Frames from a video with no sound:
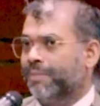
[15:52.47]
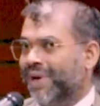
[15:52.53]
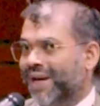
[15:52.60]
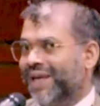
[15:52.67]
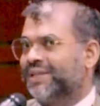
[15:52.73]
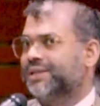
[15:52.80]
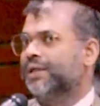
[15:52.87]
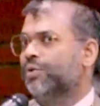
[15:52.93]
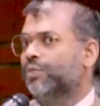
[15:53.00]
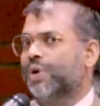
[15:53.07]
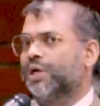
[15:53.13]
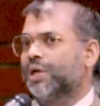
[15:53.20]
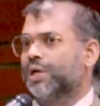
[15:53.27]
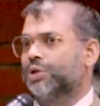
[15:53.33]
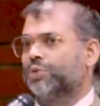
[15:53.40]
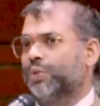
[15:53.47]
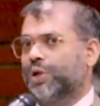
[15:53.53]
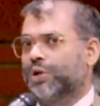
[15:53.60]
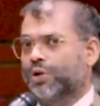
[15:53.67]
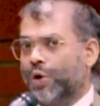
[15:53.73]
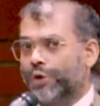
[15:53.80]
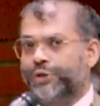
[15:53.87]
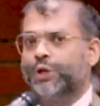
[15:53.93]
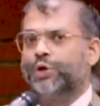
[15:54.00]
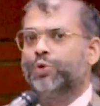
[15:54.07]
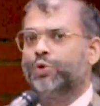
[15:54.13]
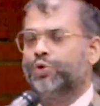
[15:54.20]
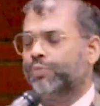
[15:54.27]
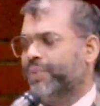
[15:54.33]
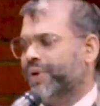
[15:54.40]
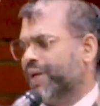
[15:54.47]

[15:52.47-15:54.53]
Malaysian workers will continue to